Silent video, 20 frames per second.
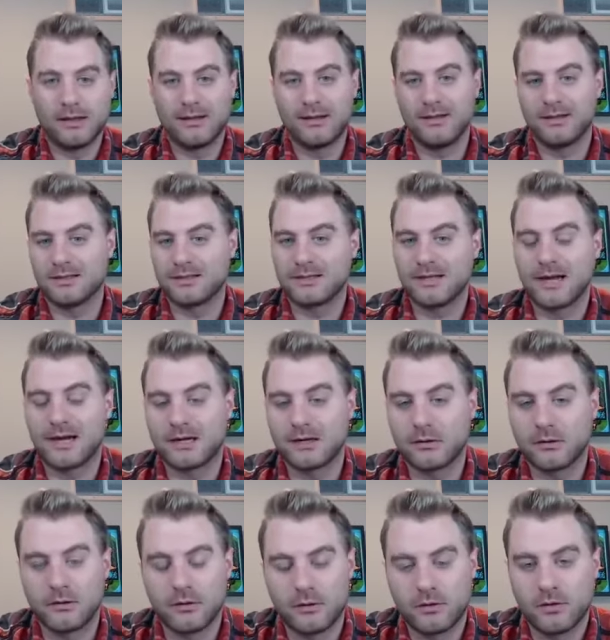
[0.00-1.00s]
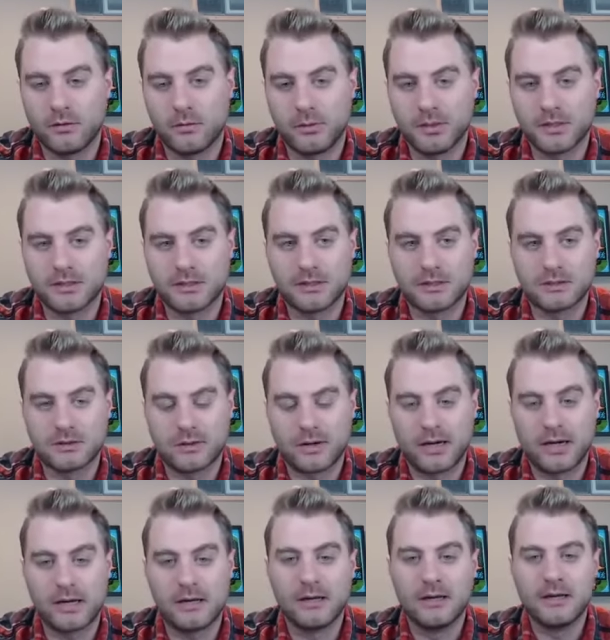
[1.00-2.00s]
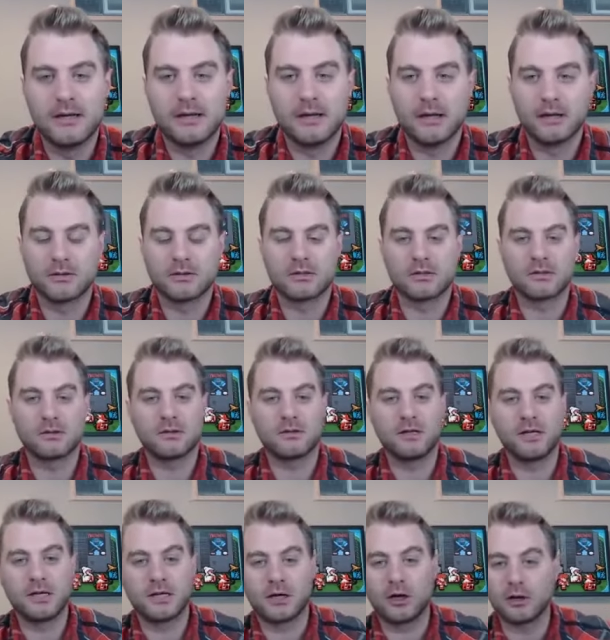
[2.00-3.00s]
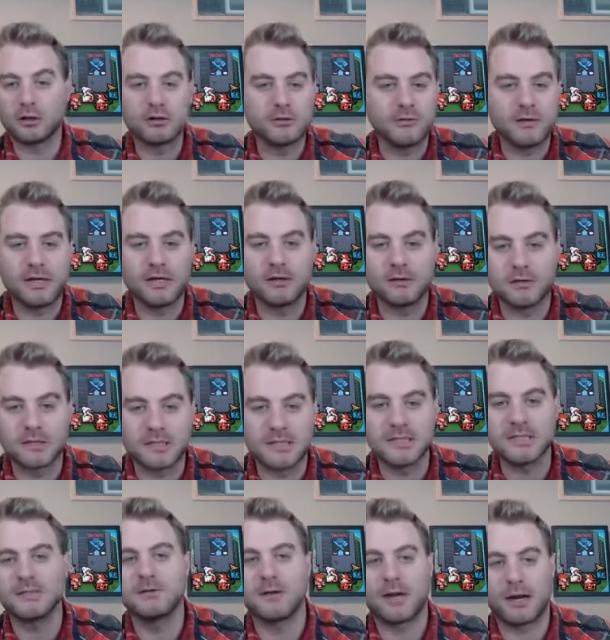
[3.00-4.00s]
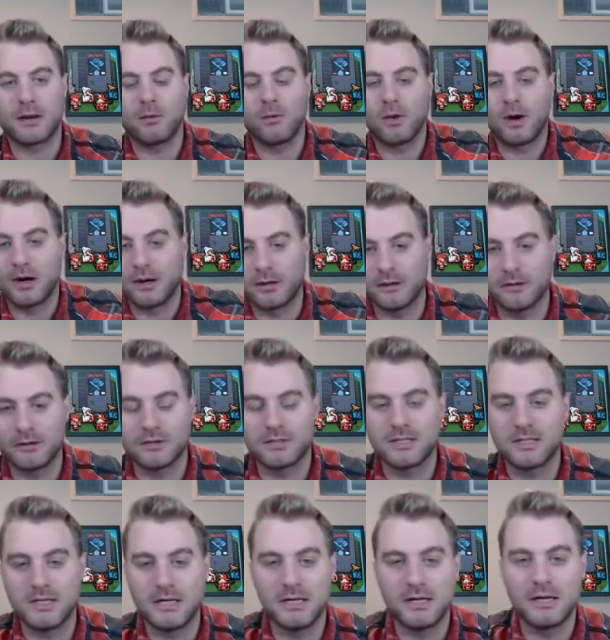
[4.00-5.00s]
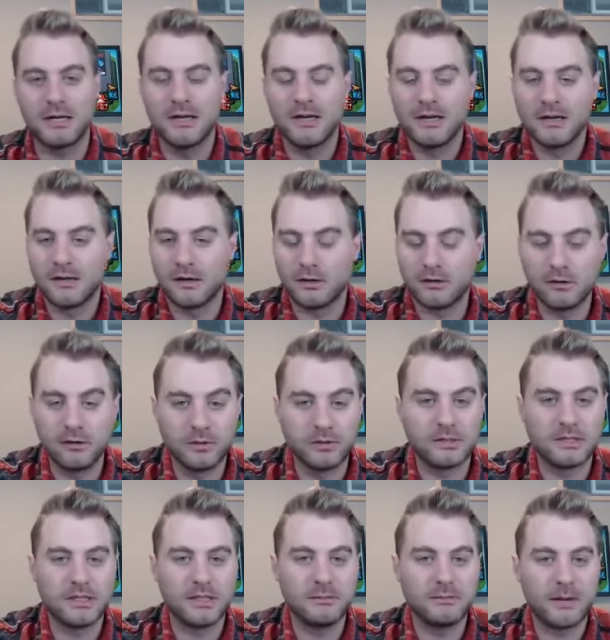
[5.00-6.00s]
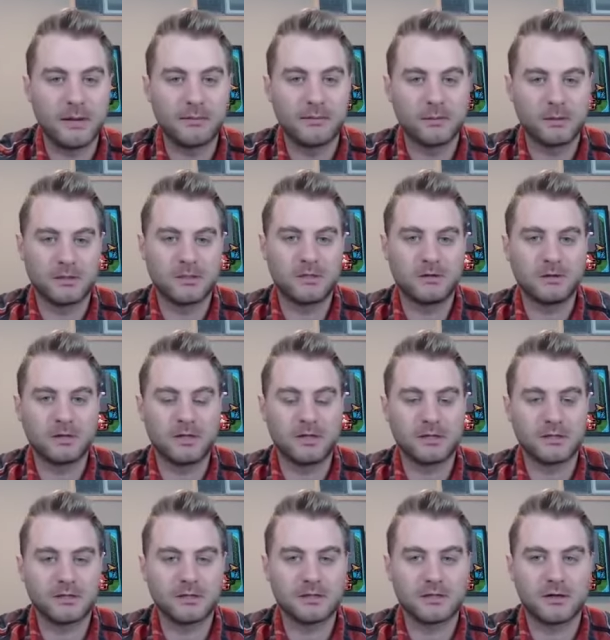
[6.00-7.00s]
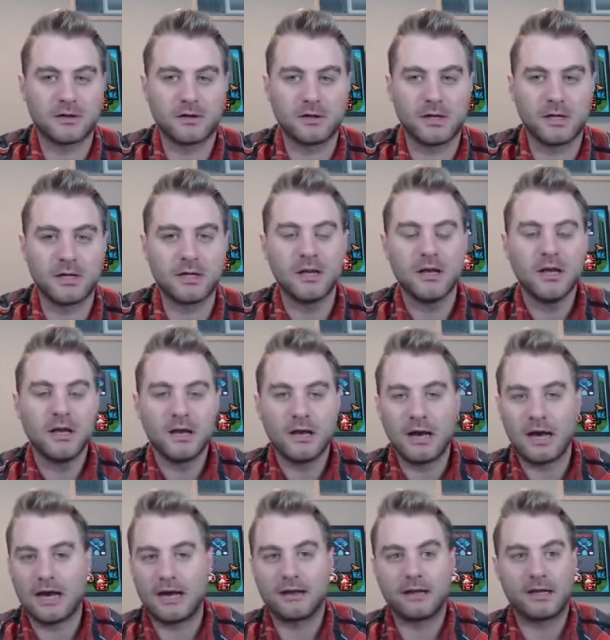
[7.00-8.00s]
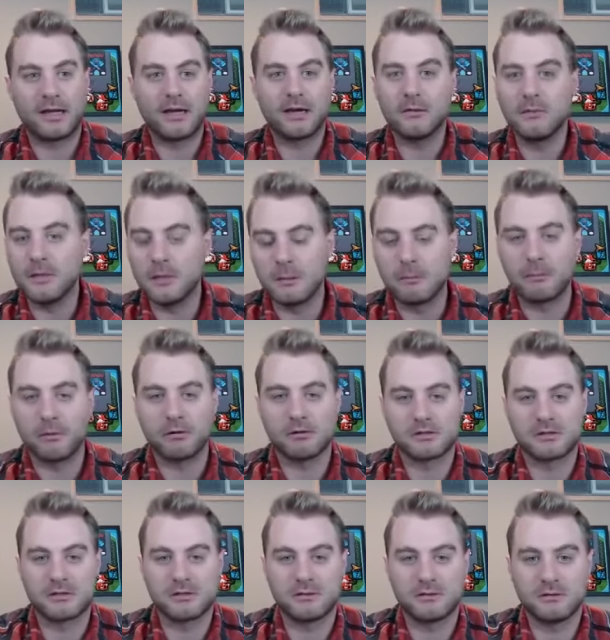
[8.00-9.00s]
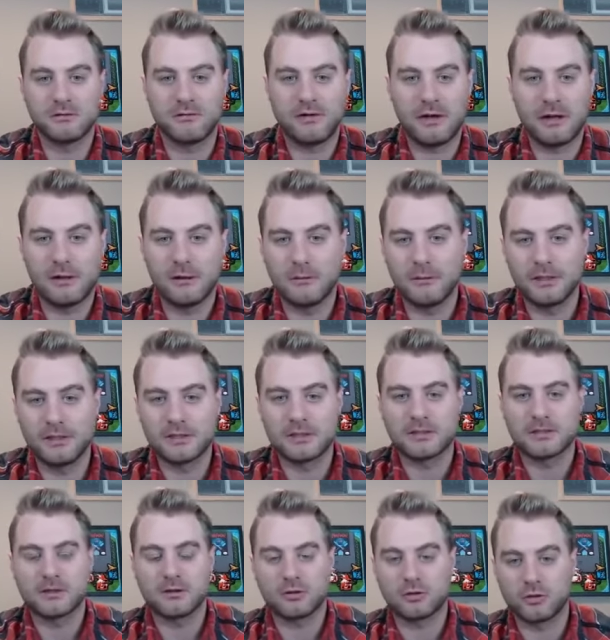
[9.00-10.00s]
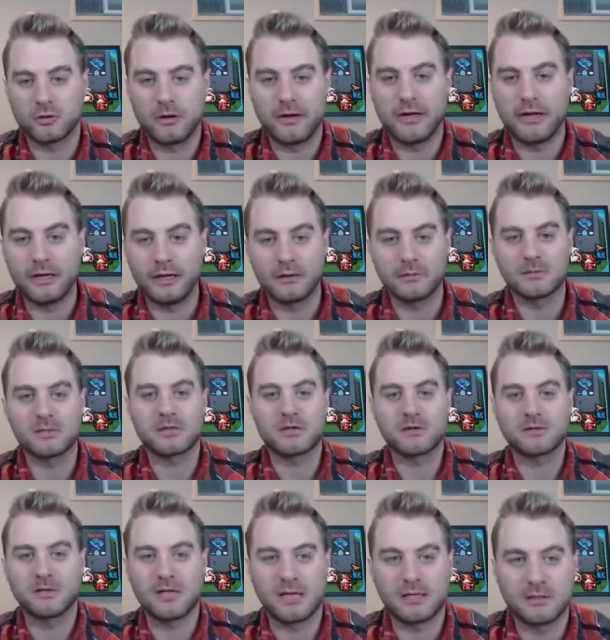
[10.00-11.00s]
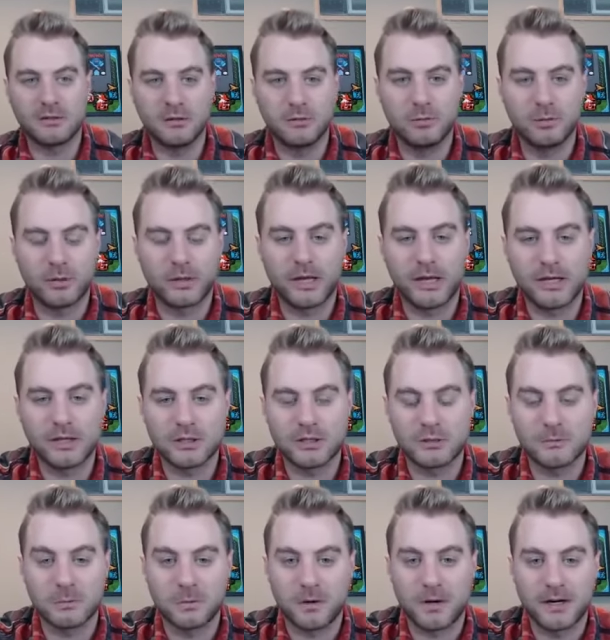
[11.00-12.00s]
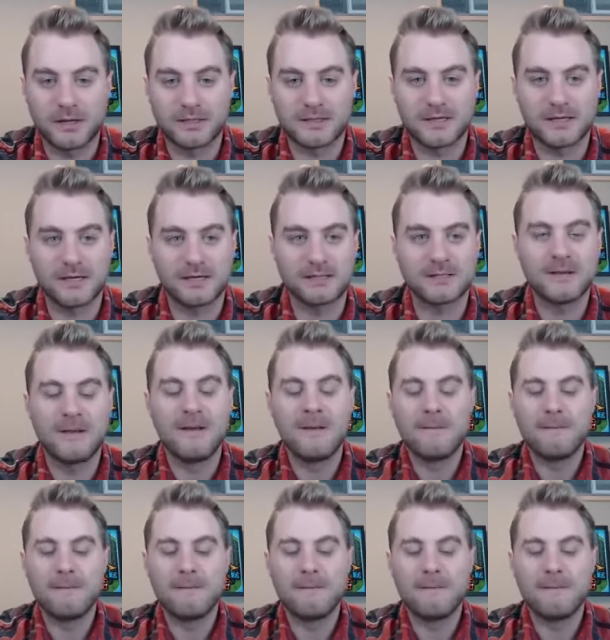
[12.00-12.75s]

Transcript: It's not going to grow your business, right? You know, certainly cultivate your seed, right? Water your seed. You know, new team members that are getting started, uh, get them into personal development, start training them, start that duplication process